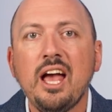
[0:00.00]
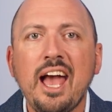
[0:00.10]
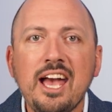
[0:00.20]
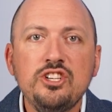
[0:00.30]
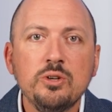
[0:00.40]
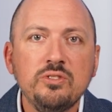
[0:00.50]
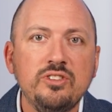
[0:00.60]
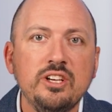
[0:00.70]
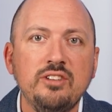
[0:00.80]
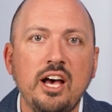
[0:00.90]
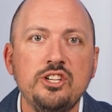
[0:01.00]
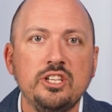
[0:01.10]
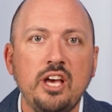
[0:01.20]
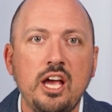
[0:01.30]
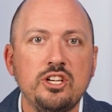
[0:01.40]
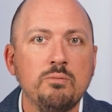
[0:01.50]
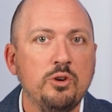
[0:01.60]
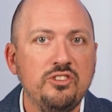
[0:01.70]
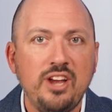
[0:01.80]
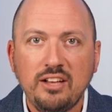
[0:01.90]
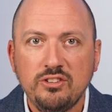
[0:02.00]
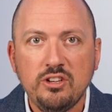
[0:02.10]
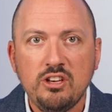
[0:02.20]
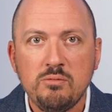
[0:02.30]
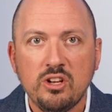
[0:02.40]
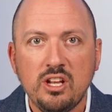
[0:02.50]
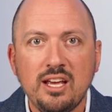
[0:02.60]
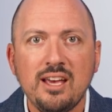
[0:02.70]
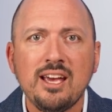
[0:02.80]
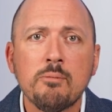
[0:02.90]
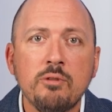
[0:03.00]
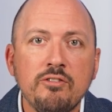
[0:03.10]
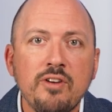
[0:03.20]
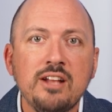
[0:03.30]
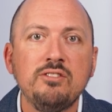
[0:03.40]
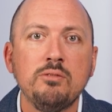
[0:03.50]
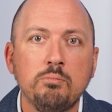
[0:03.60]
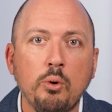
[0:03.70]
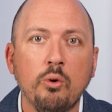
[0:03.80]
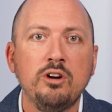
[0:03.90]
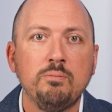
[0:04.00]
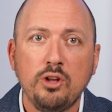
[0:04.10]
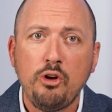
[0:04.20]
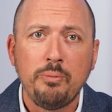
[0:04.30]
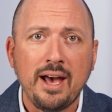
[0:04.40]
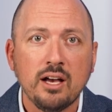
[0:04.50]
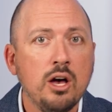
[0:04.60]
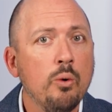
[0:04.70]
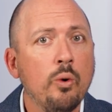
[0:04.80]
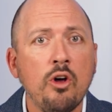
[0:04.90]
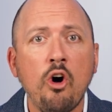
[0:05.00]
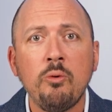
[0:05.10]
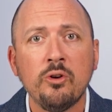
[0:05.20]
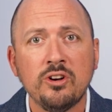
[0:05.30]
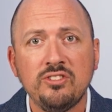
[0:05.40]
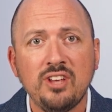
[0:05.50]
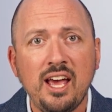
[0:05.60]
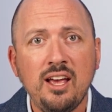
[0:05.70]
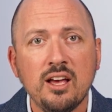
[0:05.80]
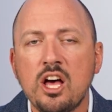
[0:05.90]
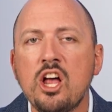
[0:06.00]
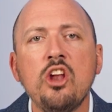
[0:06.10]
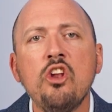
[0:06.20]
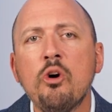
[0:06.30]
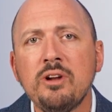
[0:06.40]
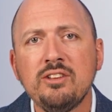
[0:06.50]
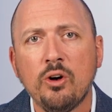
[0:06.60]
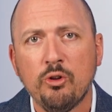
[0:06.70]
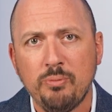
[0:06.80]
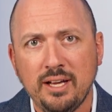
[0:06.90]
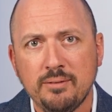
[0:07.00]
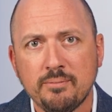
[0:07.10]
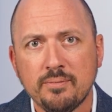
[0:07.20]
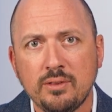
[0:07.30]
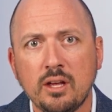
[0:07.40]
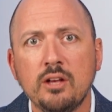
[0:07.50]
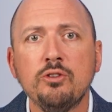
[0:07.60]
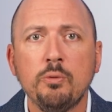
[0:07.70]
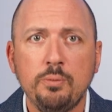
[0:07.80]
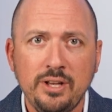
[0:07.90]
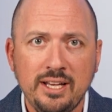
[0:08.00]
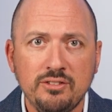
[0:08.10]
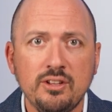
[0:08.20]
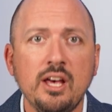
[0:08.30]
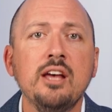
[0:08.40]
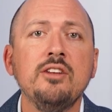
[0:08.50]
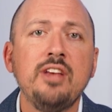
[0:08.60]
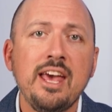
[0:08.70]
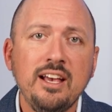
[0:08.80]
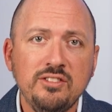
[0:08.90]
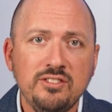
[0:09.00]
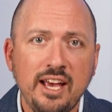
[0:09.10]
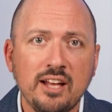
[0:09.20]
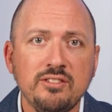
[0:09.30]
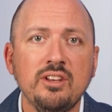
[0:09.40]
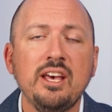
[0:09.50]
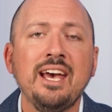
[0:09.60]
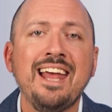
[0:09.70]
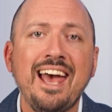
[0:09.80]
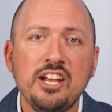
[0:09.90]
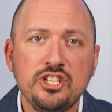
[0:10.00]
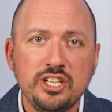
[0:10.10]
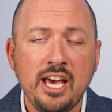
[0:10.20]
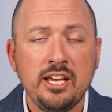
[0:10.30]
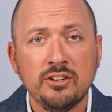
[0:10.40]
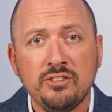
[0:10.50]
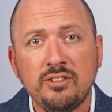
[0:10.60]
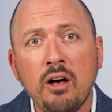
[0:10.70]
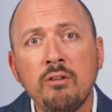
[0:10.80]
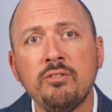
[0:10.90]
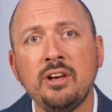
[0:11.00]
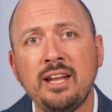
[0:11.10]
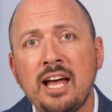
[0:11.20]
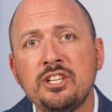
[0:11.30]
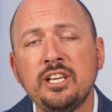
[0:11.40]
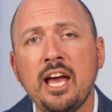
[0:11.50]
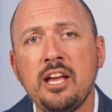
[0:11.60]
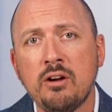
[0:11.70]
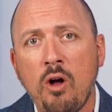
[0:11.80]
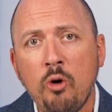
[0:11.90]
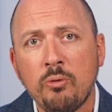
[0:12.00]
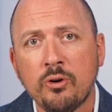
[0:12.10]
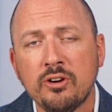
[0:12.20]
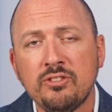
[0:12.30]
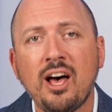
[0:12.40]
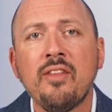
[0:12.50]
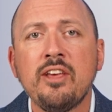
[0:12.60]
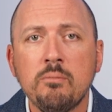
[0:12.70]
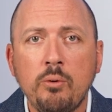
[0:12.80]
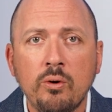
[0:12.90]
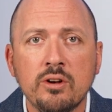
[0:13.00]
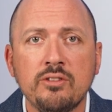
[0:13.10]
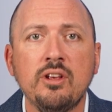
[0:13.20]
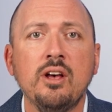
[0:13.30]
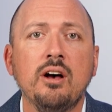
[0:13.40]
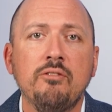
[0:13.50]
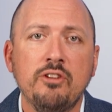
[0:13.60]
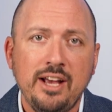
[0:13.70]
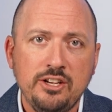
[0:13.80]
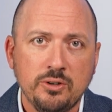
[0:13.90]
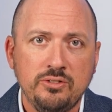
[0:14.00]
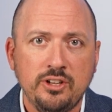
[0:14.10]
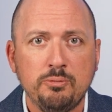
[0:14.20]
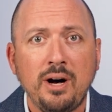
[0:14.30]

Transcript: HO-6 education protects your community and prevents board blowback when homeowners say, "Nobody told me." So please, take a stance and educate yourself and educate your homeowners on the importance of their HO-6